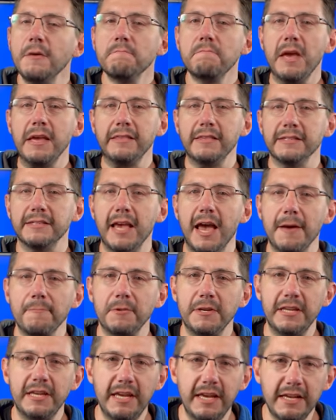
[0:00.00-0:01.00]
make this
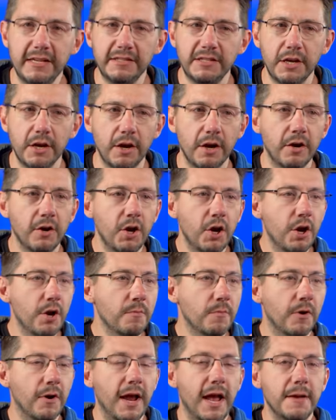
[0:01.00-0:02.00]
happen easier
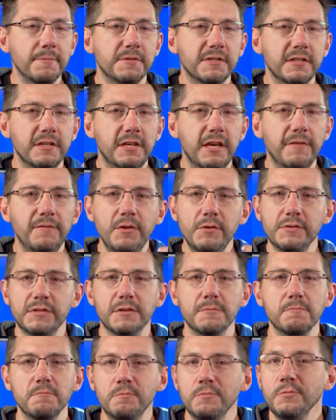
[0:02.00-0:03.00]
perhaps give you
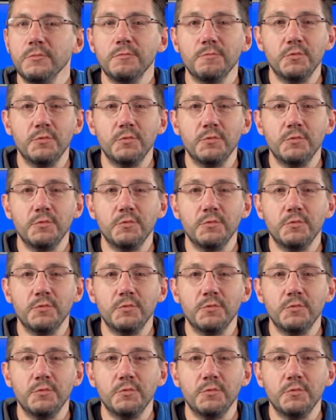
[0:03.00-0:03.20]
some